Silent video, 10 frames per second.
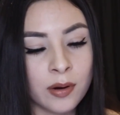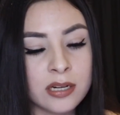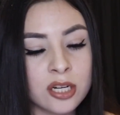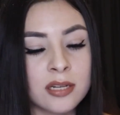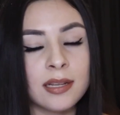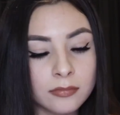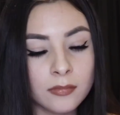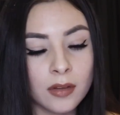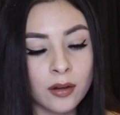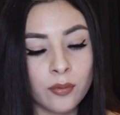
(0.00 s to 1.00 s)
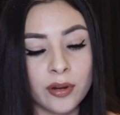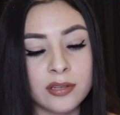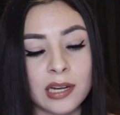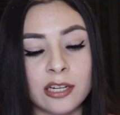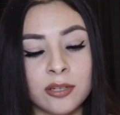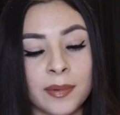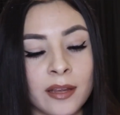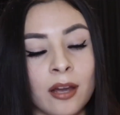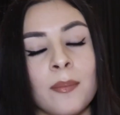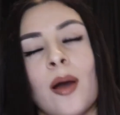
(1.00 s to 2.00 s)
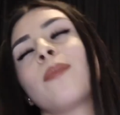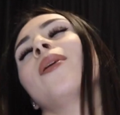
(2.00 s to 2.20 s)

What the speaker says: question is like, were you scared to be a young mom?